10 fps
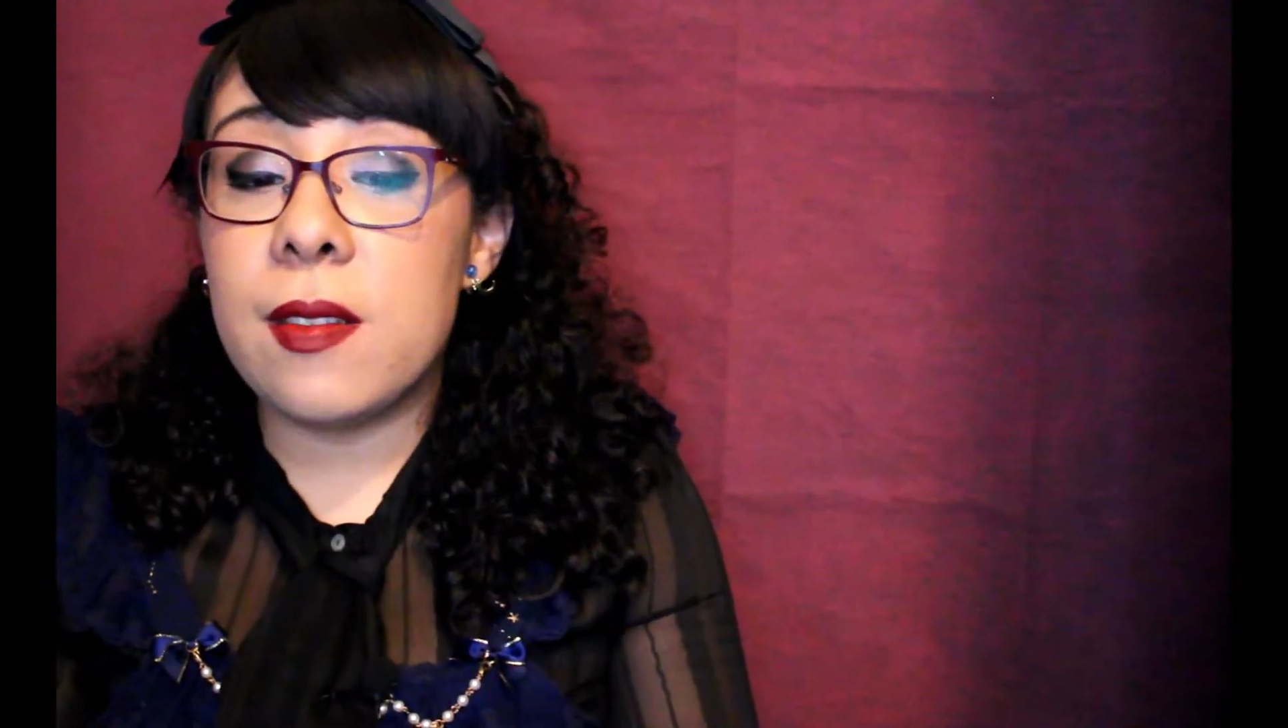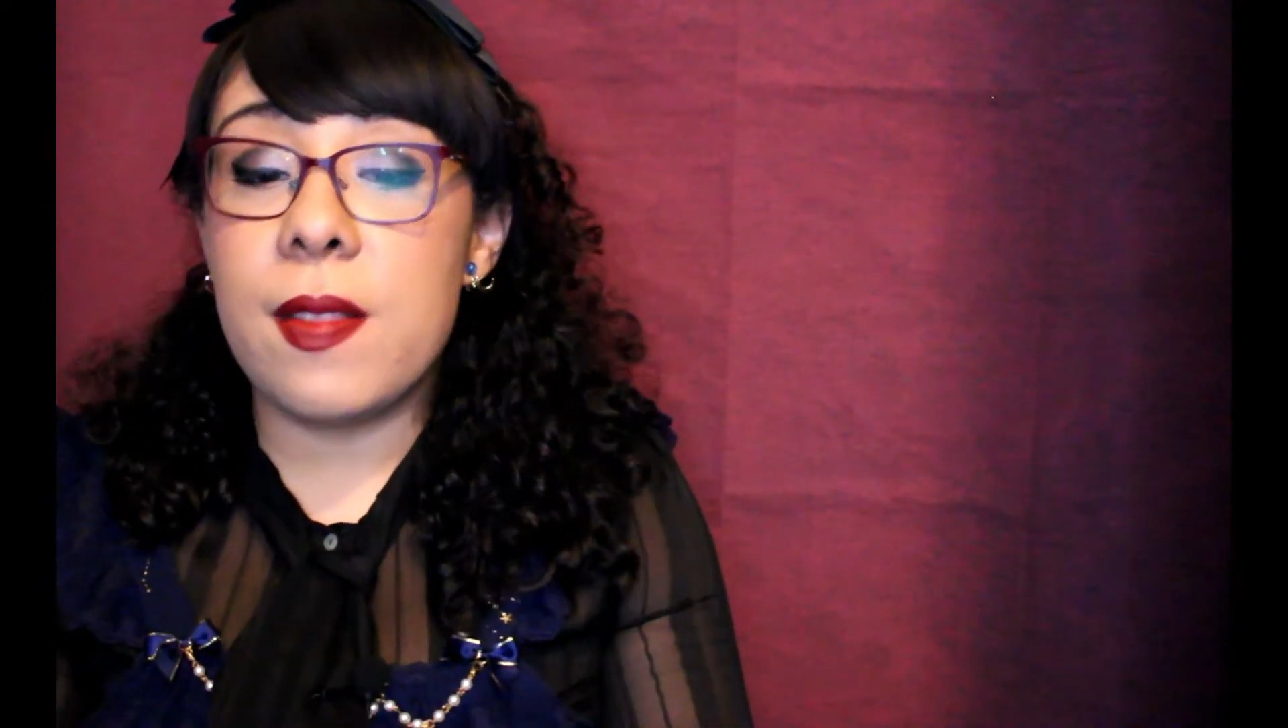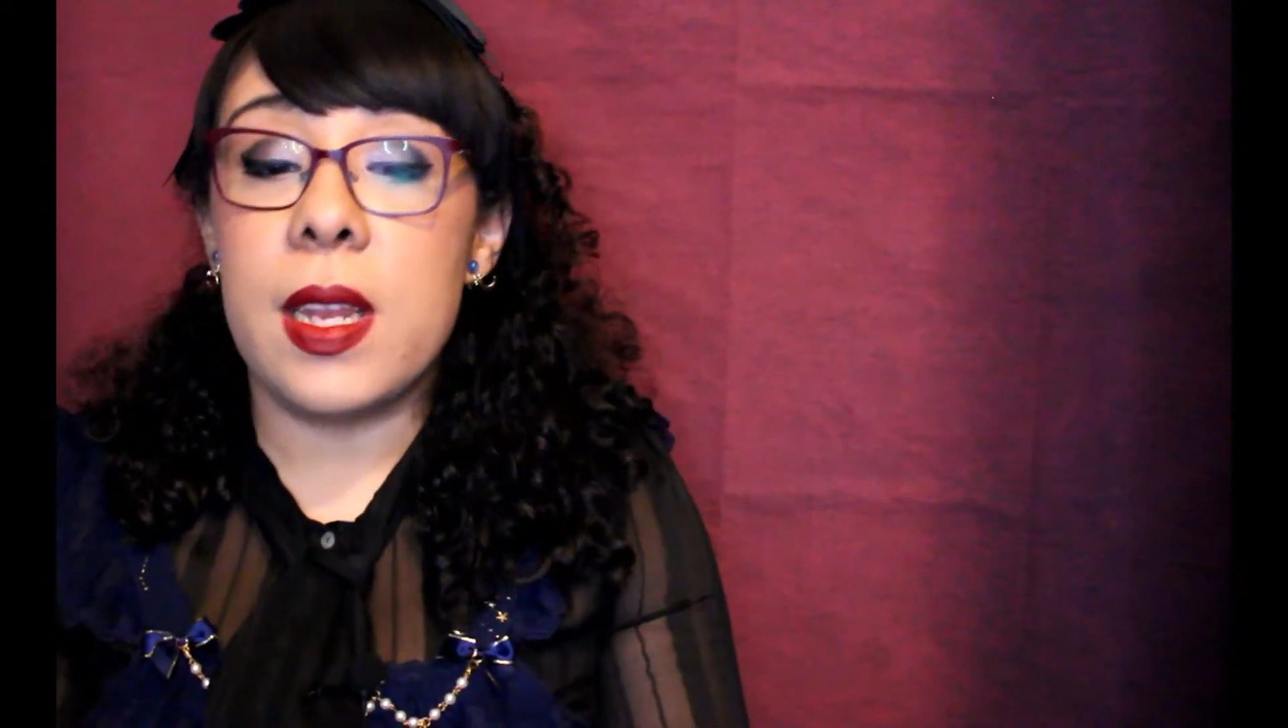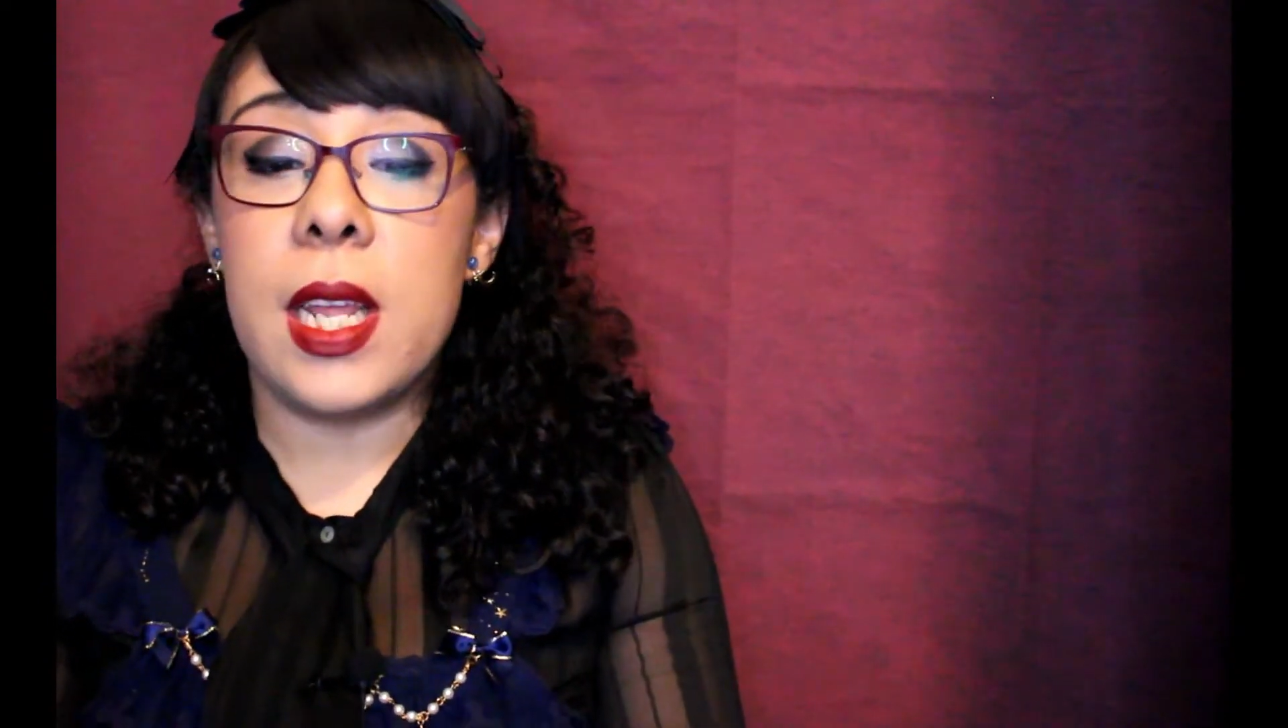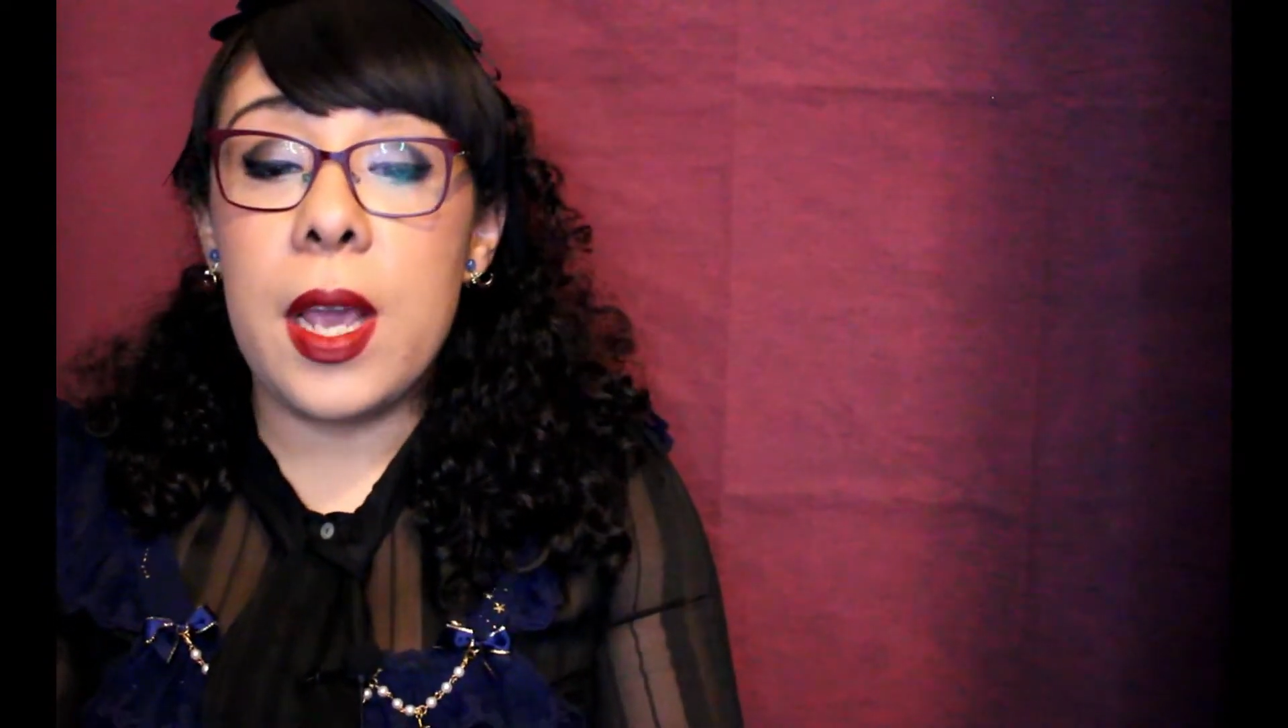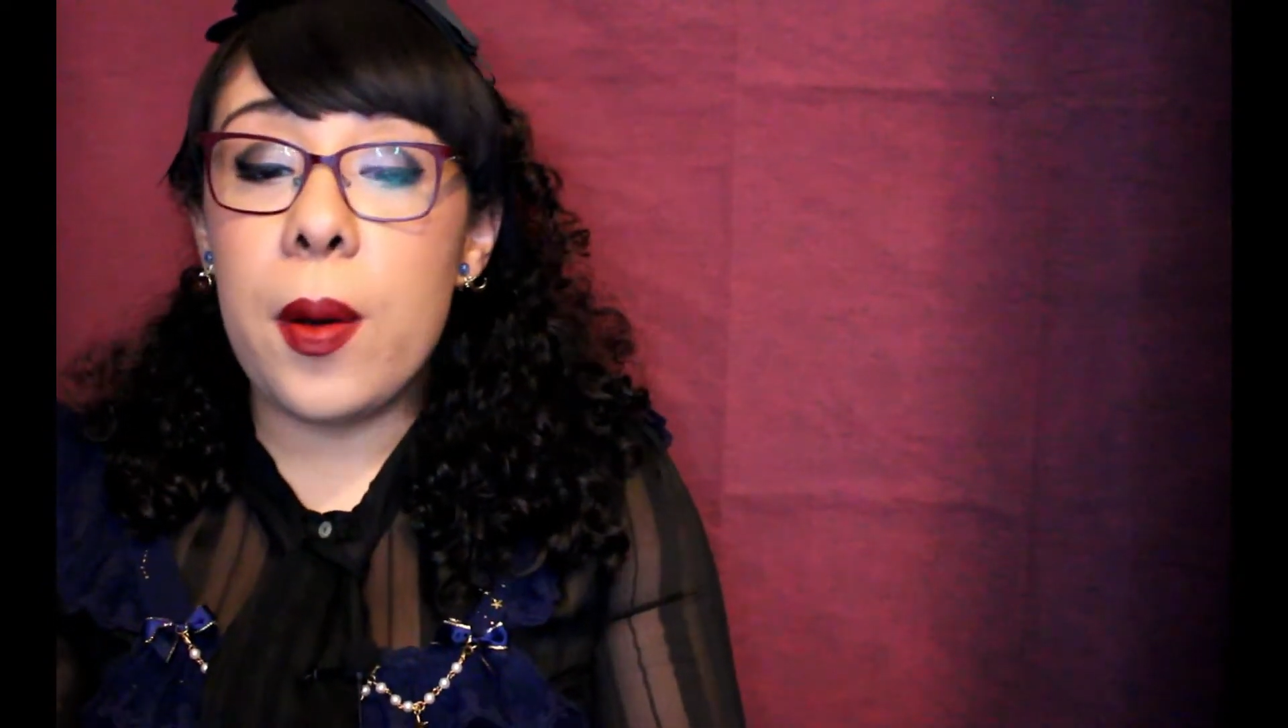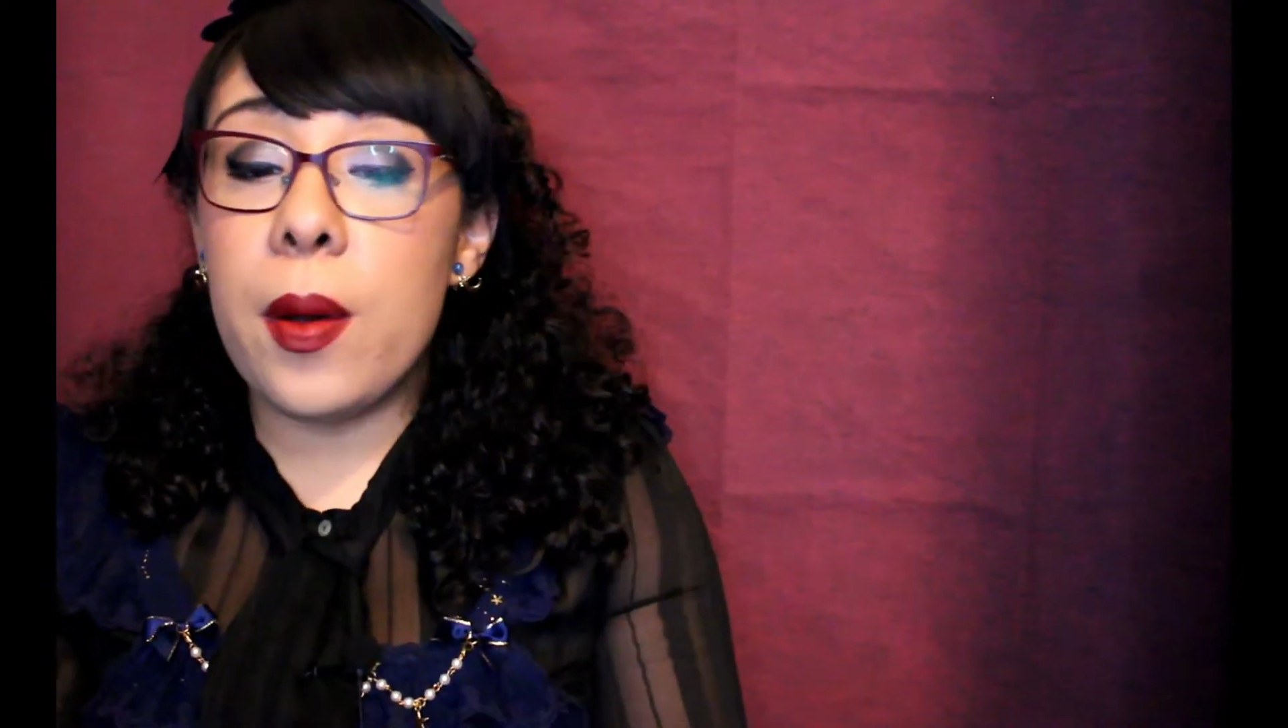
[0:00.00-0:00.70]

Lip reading: of the Neo